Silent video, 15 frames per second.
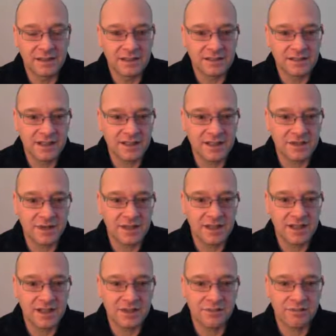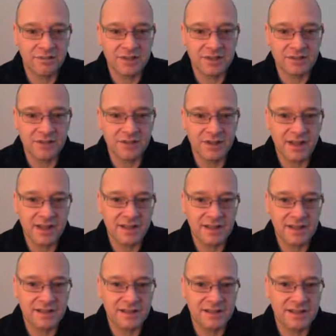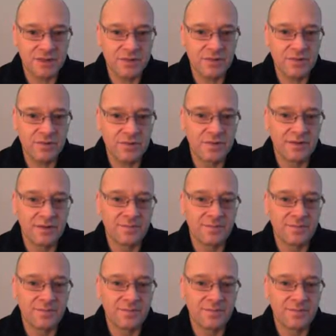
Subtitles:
So let's quickly summarize all of that then. So